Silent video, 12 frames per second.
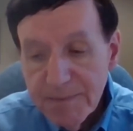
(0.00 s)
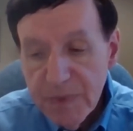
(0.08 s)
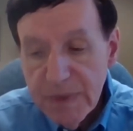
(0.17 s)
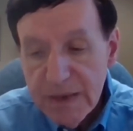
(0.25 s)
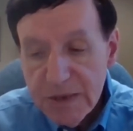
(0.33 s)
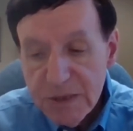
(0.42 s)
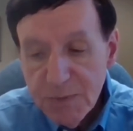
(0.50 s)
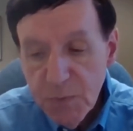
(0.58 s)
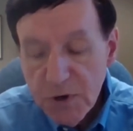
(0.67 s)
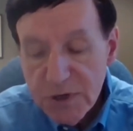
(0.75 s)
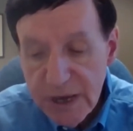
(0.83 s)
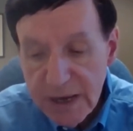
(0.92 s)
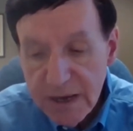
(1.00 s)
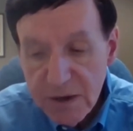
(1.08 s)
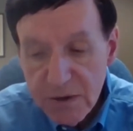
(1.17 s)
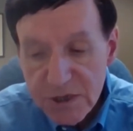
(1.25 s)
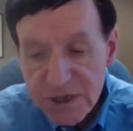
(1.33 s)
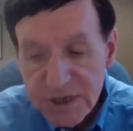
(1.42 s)
This
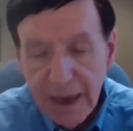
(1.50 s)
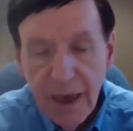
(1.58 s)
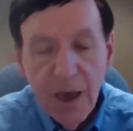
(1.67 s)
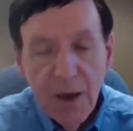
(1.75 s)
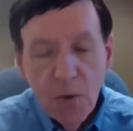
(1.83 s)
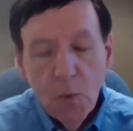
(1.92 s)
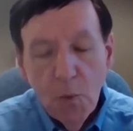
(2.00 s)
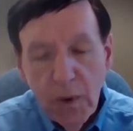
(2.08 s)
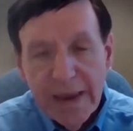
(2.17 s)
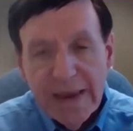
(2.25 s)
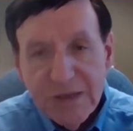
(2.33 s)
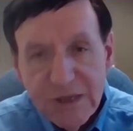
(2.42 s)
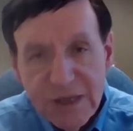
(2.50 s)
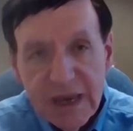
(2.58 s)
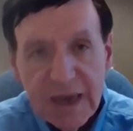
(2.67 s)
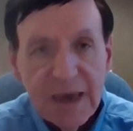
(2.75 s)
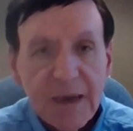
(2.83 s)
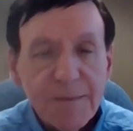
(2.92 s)
particular scam, we
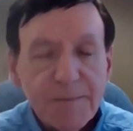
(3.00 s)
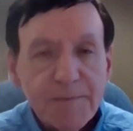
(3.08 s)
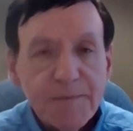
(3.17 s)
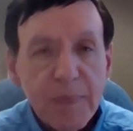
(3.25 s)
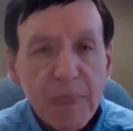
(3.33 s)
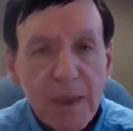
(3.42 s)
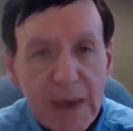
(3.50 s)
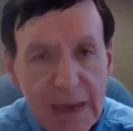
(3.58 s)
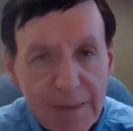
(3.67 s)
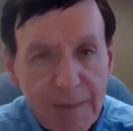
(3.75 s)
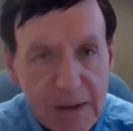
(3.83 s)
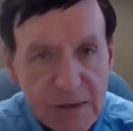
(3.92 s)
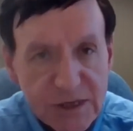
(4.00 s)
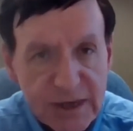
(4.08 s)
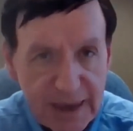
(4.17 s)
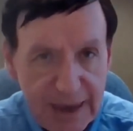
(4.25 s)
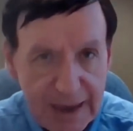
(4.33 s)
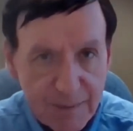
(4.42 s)
see email
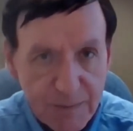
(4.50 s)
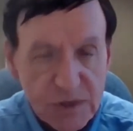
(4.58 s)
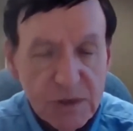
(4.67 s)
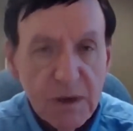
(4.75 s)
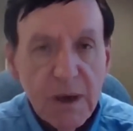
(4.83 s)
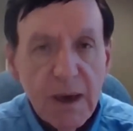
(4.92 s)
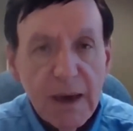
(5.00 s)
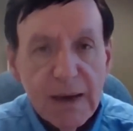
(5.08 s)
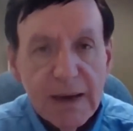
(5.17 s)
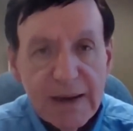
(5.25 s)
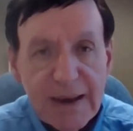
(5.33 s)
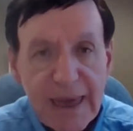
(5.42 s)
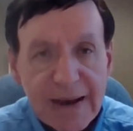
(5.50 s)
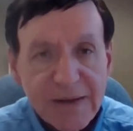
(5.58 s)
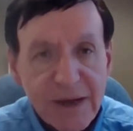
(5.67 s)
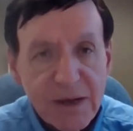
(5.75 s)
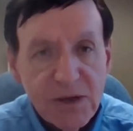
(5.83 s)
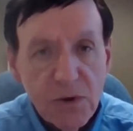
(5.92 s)
scams
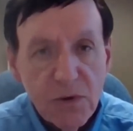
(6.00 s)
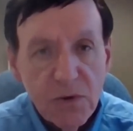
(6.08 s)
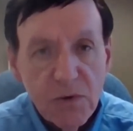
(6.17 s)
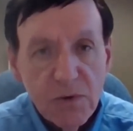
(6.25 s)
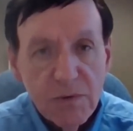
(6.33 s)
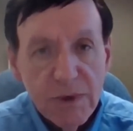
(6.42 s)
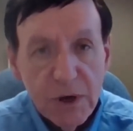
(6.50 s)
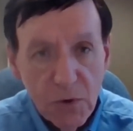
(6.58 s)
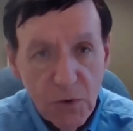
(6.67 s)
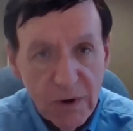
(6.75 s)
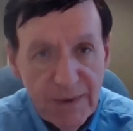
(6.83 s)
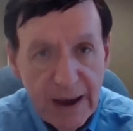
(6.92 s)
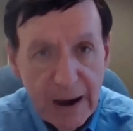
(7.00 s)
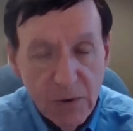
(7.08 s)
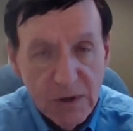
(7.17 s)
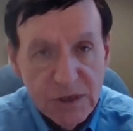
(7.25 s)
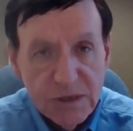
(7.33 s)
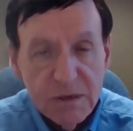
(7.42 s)
connected to the
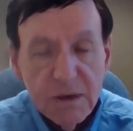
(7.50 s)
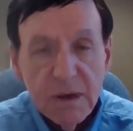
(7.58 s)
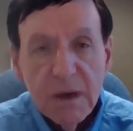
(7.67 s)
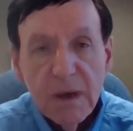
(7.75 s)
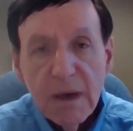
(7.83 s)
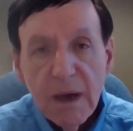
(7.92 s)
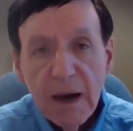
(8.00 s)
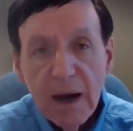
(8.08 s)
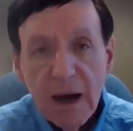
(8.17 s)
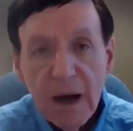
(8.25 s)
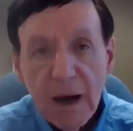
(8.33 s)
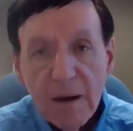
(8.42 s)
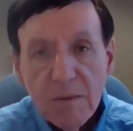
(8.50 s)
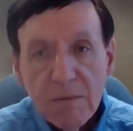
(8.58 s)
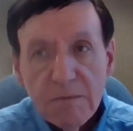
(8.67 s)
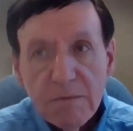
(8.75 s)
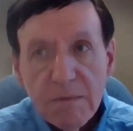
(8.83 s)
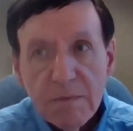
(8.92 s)
coronavirus.
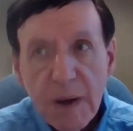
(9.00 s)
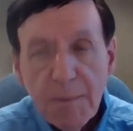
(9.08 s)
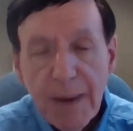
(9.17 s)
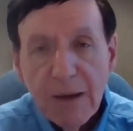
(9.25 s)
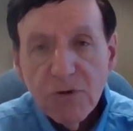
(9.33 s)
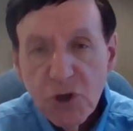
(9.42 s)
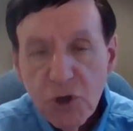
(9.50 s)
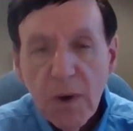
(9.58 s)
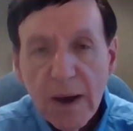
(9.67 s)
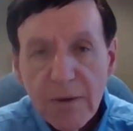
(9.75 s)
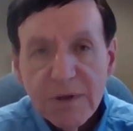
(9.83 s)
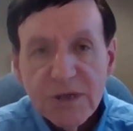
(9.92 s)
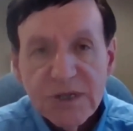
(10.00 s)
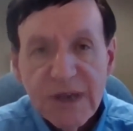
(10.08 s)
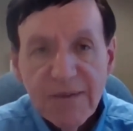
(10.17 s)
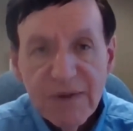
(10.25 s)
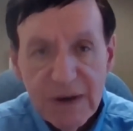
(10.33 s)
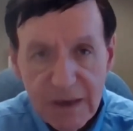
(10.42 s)
About
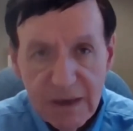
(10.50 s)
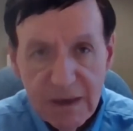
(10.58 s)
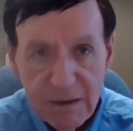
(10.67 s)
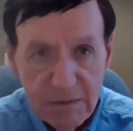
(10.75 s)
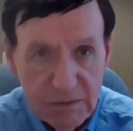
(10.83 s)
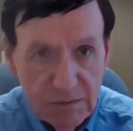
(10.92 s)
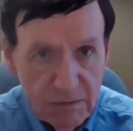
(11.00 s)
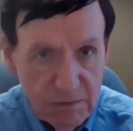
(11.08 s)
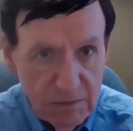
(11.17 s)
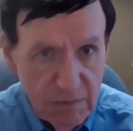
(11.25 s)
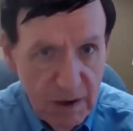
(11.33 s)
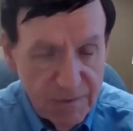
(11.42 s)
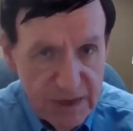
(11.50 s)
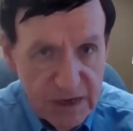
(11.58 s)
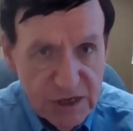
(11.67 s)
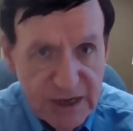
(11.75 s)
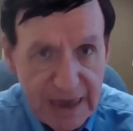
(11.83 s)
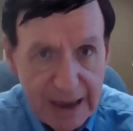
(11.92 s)
270 of
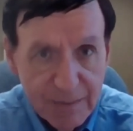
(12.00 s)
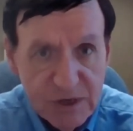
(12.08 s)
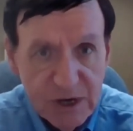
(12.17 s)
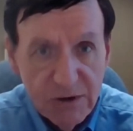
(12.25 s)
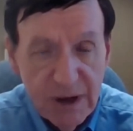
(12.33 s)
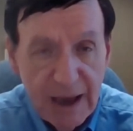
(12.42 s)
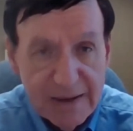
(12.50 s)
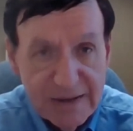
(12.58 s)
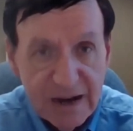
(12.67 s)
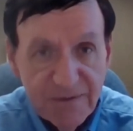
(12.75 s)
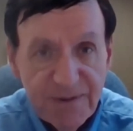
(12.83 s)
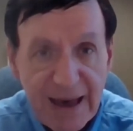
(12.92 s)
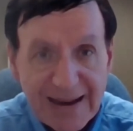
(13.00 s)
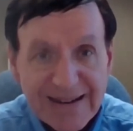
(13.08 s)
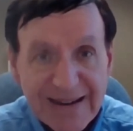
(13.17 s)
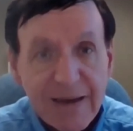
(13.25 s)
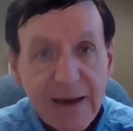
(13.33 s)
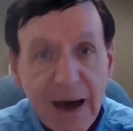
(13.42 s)
these scams are
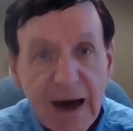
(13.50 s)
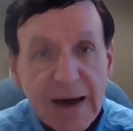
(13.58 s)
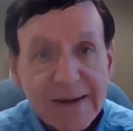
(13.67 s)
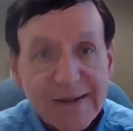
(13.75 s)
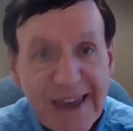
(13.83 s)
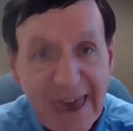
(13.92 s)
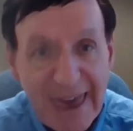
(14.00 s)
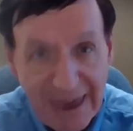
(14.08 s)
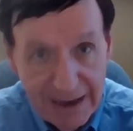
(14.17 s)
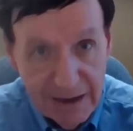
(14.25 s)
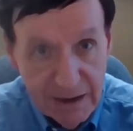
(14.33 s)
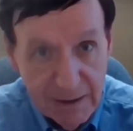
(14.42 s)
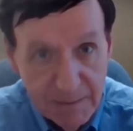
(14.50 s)
identified a day,